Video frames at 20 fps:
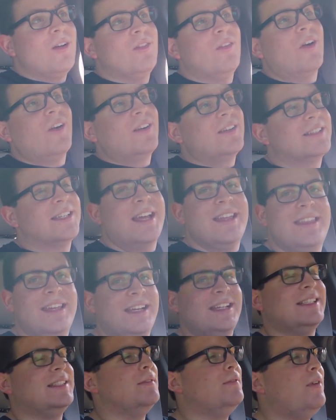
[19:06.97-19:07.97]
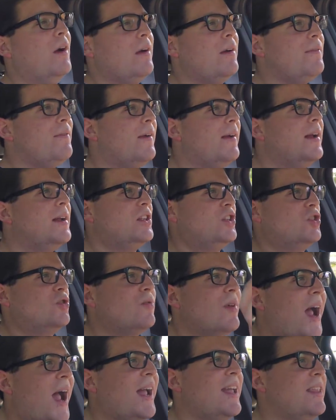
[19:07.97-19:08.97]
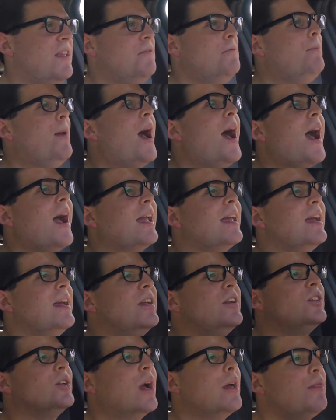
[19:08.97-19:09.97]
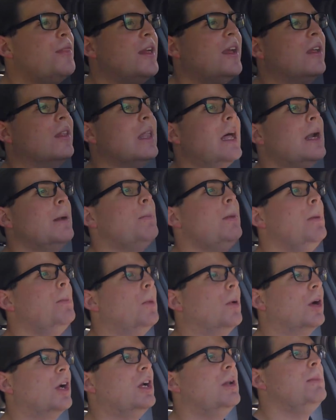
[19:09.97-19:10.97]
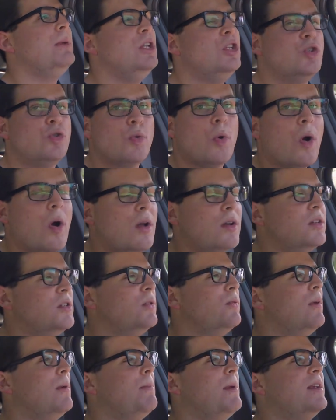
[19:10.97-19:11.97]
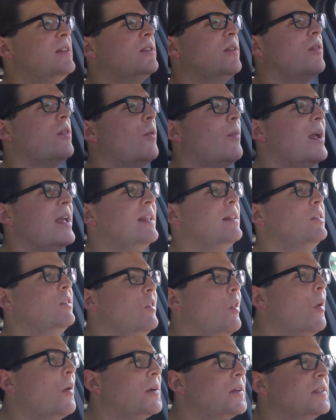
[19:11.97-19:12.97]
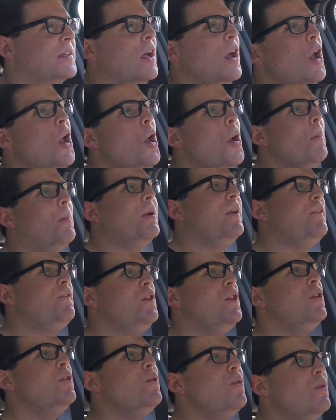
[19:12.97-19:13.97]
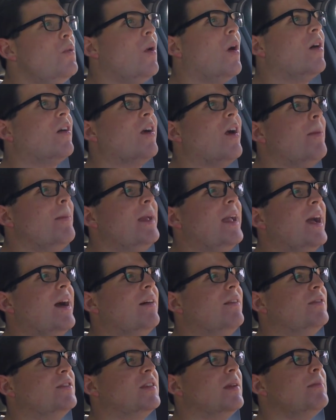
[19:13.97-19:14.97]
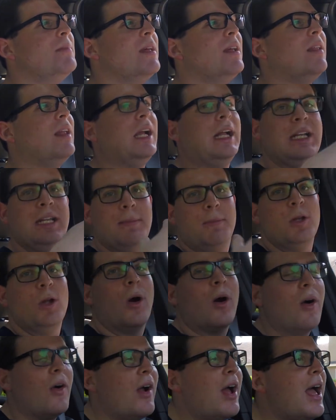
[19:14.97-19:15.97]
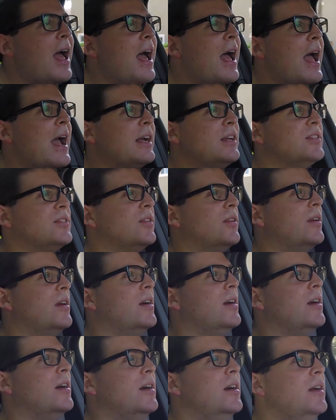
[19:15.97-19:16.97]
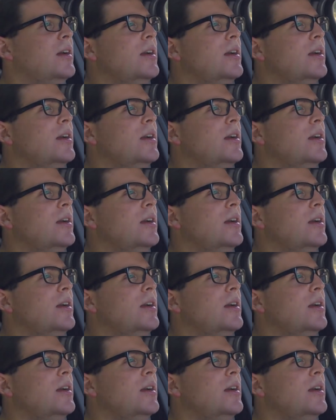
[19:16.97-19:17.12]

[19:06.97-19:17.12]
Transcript: looks. I think it's a very attractive package. I think a lot of people are going to be drawn to it based on the way it looks. But if you are coming out of something like a WRX or a